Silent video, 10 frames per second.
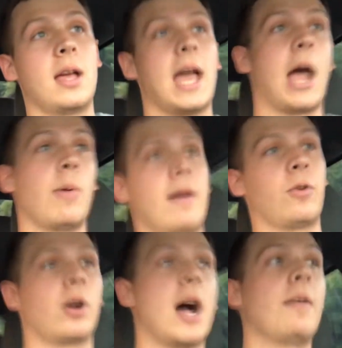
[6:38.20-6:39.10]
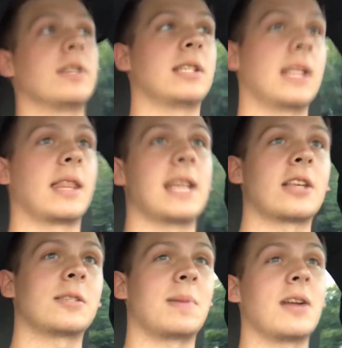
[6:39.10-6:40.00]
However, obviously, that
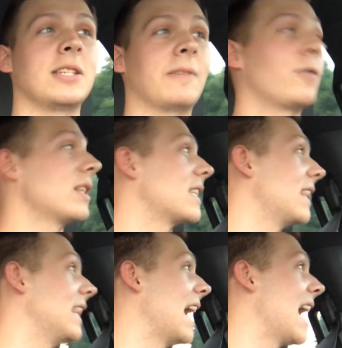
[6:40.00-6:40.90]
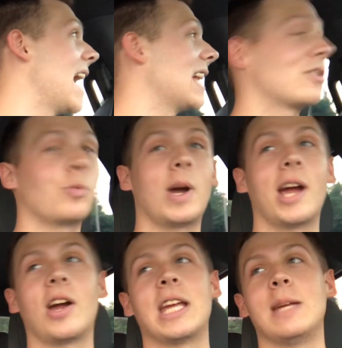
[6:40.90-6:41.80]
1,000 pound difference, that's
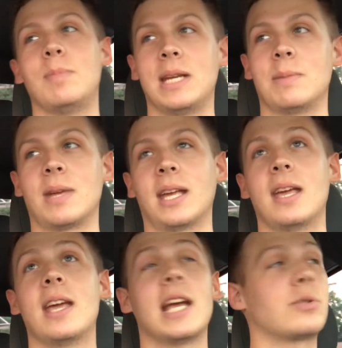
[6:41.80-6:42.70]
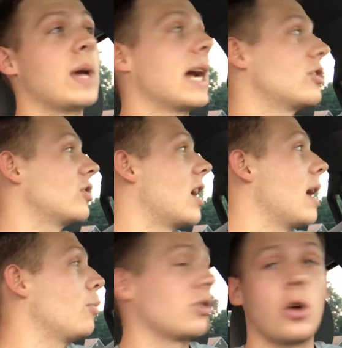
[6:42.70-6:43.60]
where he beat me. His reaction
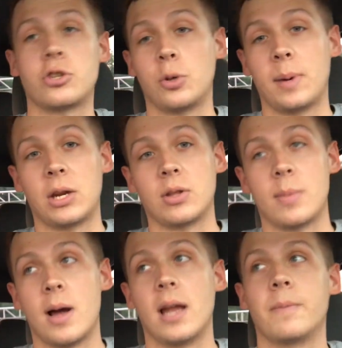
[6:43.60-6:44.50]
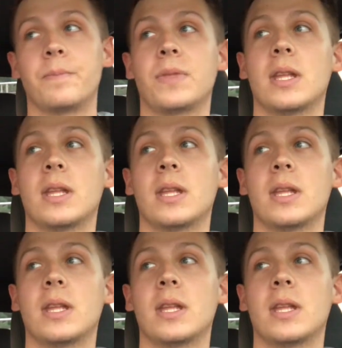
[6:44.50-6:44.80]
time was also better than mine.